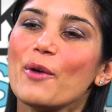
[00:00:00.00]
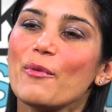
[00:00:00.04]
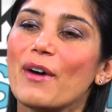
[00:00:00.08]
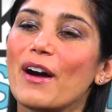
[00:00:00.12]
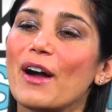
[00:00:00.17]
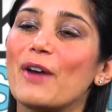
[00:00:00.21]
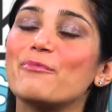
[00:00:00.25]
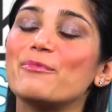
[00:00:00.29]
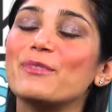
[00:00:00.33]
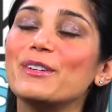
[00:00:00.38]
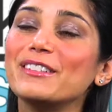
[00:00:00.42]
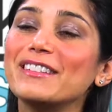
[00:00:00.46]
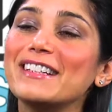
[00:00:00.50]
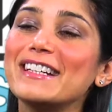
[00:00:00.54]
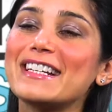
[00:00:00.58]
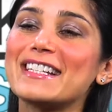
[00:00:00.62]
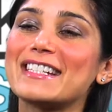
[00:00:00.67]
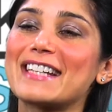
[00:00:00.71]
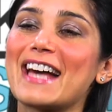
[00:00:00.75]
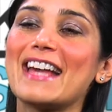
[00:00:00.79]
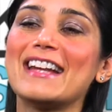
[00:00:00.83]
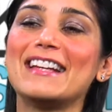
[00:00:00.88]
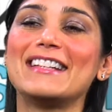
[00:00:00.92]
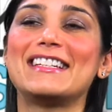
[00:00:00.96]
Well, I'm really
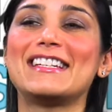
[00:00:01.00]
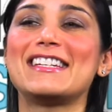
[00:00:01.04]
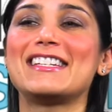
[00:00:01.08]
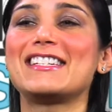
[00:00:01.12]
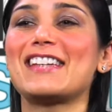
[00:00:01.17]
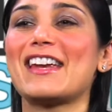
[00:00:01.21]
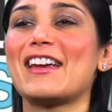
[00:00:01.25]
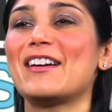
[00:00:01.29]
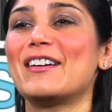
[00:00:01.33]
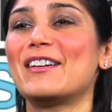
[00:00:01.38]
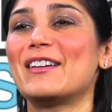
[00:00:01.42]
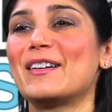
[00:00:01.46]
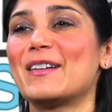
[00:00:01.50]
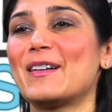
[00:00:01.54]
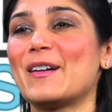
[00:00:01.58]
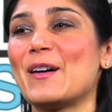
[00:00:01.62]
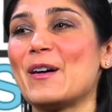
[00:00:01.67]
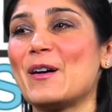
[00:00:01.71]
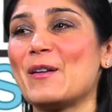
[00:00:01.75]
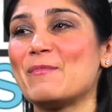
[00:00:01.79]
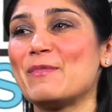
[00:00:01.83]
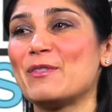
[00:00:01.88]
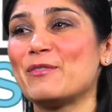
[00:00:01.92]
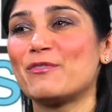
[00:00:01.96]
excited to share
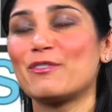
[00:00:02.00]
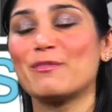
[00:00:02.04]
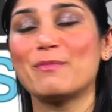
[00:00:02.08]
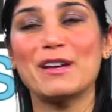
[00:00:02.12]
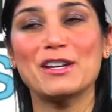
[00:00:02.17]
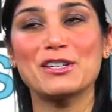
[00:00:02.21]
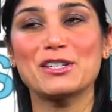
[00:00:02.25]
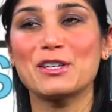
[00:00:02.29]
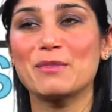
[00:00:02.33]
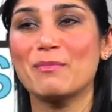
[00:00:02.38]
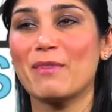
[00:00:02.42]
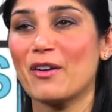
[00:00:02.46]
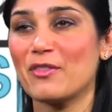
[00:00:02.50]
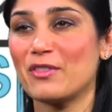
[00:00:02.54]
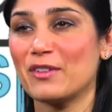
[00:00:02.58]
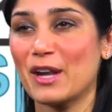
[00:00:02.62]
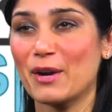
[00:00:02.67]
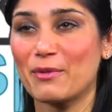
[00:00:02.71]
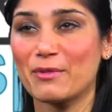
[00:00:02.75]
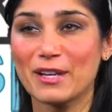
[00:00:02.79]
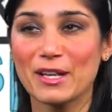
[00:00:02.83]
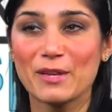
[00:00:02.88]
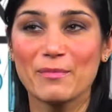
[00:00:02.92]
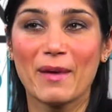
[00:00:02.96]
um, information about the
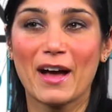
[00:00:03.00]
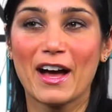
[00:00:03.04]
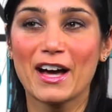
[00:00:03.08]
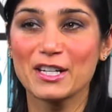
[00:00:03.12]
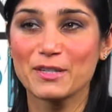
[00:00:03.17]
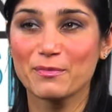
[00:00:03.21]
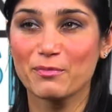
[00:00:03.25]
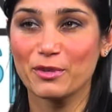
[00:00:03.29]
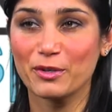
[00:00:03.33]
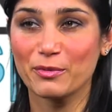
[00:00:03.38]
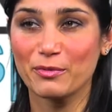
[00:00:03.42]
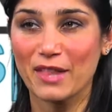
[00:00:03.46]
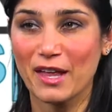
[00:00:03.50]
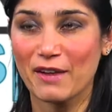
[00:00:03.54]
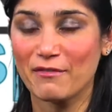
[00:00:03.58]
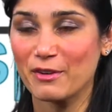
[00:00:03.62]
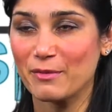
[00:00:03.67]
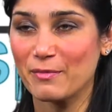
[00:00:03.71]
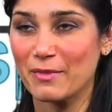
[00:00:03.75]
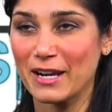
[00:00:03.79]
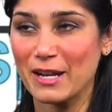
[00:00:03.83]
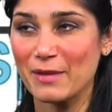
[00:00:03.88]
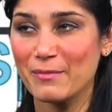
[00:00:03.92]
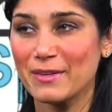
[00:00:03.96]
Networking Passport with
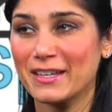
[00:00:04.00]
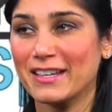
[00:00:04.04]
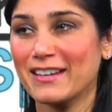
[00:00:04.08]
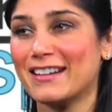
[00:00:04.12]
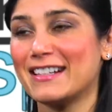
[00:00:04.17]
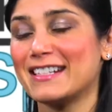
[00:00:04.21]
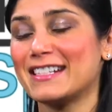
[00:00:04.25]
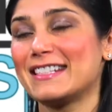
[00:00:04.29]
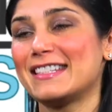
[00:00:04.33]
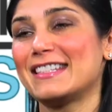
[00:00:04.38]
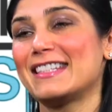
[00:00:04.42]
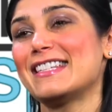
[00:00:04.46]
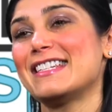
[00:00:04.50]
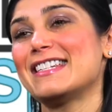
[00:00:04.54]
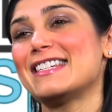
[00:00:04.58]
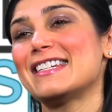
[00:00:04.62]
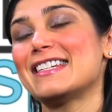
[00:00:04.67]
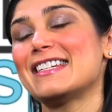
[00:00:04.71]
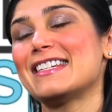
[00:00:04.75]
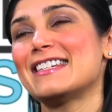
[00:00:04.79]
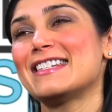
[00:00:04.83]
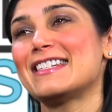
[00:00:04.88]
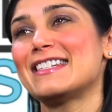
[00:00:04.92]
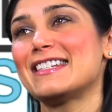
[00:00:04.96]
everybody because this
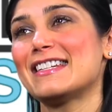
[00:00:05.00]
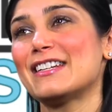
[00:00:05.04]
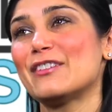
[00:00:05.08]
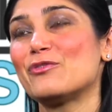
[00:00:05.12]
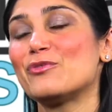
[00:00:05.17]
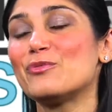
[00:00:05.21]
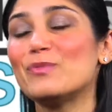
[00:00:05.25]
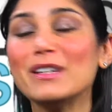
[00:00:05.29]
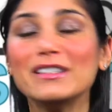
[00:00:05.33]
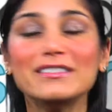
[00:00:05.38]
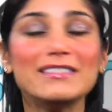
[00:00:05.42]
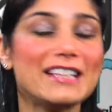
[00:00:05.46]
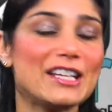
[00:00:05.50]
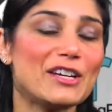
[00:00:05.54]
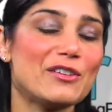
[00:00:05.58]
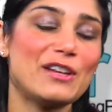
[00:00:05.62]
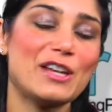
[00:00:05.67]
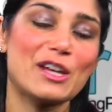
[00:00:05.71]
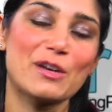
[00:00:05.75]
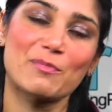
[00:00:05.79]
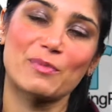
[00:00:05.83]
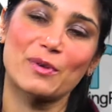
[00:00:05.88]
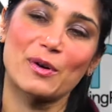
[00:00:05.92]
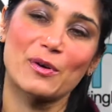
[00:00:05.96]
is a really
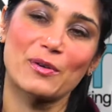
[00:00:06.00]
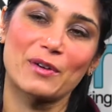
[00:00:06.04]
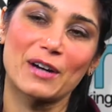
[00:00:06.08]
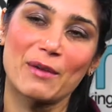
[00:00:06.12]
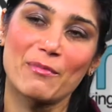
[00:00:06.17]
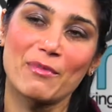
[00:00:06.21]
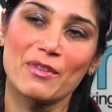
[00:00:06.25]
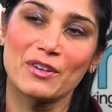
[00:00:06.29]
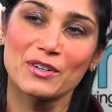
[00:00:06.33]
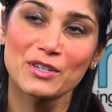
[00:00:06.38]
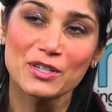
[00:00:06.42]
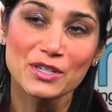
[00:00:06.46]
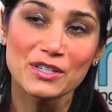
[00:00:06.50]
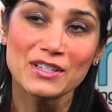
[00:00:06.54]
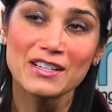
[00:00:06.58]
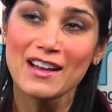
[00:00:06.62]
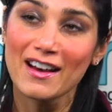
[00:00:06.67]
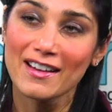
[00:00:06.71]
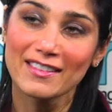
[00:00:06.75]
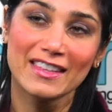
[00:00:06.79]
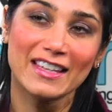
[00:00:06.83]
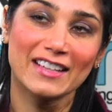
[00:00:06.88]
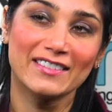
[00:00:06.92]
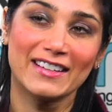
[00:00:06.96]
unique program and there's
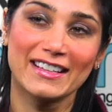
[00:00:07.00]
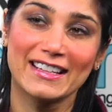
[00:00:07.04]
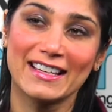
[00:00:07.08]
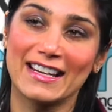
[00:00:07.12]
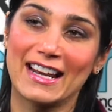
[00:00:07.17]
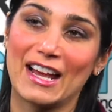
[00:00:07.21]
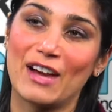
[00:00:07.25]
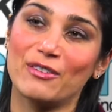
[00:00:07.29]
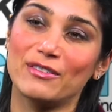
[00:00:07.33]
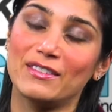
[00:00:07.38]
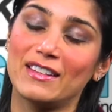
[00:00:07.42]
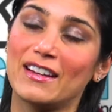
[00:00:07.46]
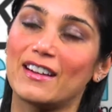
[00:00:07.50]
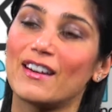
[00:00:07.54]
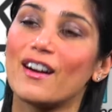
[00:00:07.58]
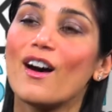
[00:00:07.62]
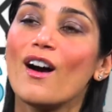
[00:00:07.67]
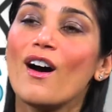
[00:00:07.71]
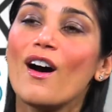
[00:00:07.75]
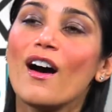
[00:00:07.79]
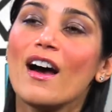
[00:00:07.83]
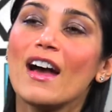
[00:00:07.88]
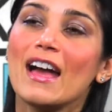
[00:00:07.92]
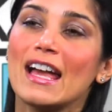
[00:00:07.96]
nothing like it out there.
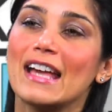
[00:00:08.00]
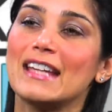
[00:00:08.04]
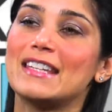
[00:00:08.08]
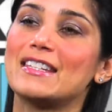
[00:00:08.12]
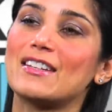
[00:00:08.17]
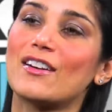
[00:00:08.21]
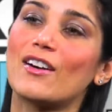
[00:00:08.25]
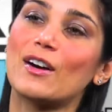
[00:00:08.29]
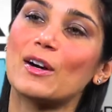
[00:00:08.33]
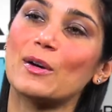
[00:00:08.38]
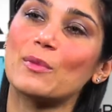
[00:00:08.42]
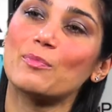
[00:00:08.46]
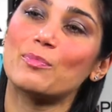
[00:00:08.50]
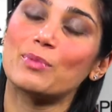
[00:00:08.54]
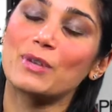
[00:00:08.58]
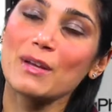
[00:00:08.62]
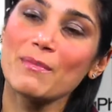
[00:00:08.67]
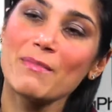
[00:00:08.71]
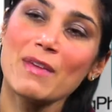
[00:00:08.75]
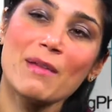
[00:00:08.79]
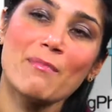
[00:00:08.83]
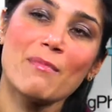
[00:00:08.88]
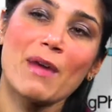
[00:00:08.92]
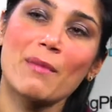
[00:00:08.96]
It's our
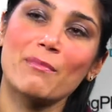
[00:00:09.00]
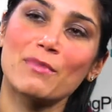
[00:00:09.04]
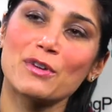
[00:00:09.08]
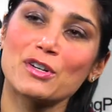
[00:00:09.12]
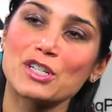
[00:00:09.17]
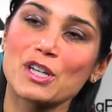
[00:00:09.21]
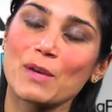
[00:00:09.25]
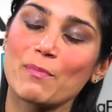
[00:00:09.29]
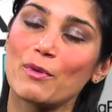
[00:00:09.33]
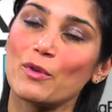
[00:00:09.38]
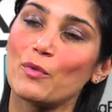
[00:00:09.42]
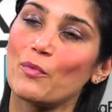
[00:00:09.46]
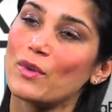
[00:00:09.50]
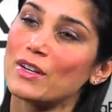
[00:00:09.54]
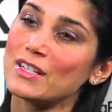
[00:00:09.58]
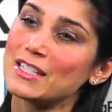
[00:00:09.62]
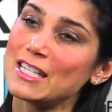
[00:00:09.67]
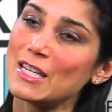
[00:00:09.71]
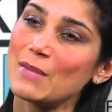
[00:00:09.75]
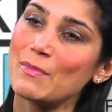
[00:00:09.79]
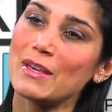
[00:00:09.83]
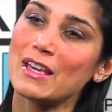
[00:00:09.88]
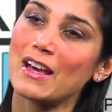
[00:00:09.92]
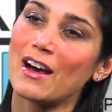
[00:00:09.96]
premium membership, and once
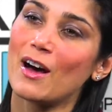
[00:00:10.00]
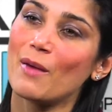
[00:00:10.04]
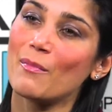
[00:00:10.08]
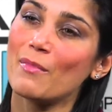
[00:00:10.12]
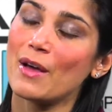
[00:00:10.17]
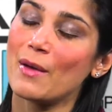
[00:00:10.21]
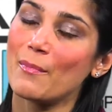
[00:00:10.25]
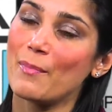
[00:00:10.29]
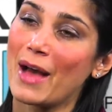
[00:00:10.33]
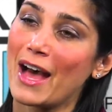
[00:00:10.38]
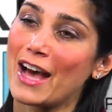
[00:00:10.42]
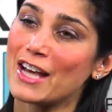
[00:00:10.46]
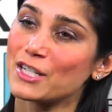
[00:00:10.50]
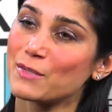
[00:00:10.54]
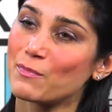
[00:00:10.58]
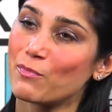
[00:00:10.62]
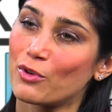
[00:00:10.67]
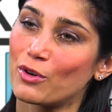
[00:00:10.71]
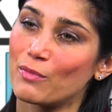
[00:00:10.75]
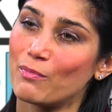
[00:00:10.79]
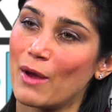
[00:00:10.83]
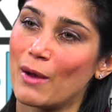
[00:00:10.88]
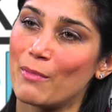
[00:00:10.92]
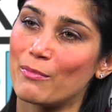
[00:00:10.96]
you become a
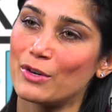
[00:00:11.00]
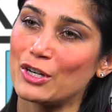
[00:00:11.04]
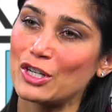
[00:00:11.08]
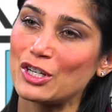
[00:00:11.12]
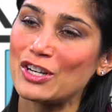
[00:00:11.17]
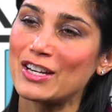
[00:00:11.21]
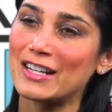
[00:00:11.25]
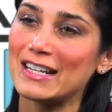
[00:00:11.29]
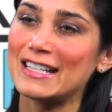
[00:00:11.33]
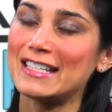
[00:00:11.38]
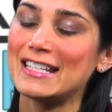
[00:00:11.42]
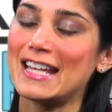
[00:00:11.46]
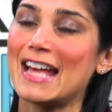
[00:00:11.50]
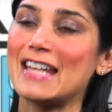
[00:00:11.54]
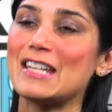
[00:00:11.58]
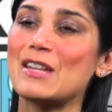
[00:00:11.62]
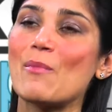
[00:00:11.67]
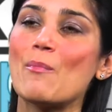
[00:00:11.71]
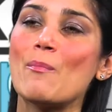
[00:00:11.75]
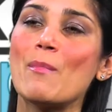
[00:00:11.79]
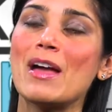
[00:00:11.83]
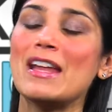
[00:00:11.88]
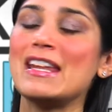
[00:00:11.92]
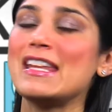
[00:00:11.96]
Passport member, you can attend
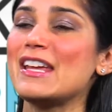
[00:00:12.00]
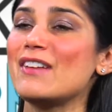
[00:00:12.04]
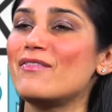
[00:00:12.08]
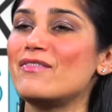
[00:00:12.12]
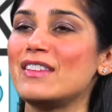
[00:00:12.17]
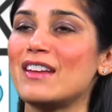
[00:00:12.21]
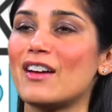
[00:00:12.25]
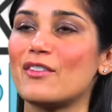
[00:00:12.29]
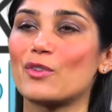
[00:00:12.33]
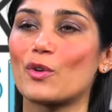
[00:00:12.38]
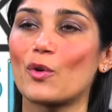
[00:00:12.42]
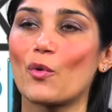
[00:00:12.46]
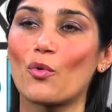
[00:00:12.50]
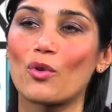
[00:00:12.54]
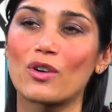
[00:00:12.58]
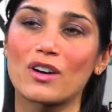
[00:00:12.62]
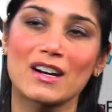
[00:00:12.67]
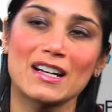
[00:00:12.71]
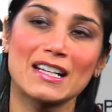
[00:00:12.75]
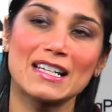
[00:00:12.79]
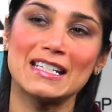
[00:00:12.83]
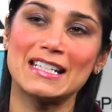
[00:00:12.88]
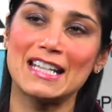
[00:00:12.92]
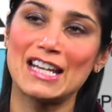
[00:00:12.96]
many of the other
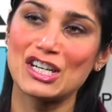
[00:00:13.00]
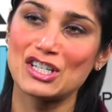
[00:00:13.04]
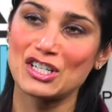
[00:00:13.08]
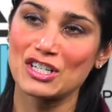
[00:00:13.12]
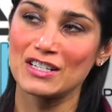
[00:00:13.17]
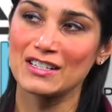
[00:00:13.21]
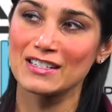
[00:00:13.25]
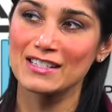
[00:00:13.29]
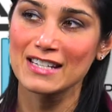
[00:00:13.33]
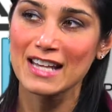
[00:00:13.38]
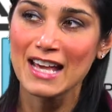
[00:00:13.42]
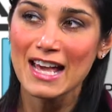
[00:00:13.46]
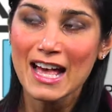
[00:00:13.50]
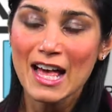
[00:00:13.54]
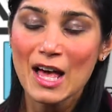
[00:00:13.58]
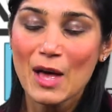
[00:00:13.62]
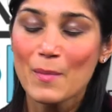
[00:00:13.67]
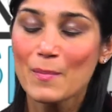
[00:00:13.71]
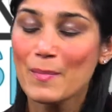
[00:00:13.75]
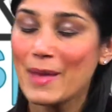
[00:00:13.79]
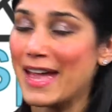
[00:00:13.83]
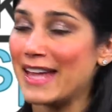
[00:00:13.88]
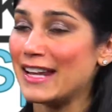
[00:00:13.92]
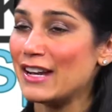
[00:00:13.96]
organizations'
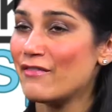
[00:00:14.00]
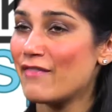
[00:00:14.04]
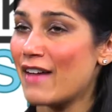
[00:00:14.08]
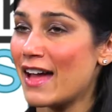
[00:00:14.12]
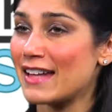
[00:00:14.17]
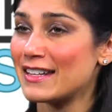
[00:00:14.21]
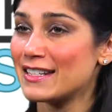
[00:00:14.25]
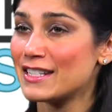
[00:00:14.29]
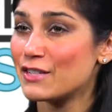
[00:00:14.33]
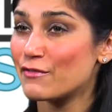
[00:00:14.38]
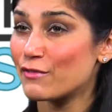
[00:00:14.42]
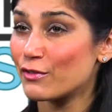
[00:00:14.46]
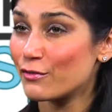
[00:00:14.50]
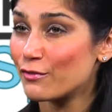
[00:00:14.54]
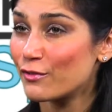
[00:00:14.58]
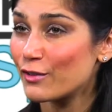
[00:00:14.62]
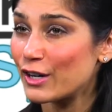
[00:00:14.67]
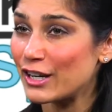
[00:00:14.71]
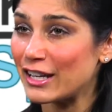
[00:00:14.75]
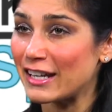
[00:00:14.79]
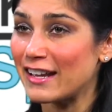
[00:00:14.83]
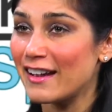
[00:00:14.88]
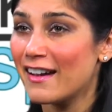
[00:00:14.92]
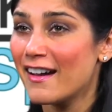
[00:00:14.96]
paid events for
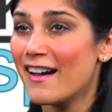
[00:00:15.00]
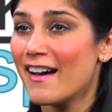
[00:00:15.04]
free.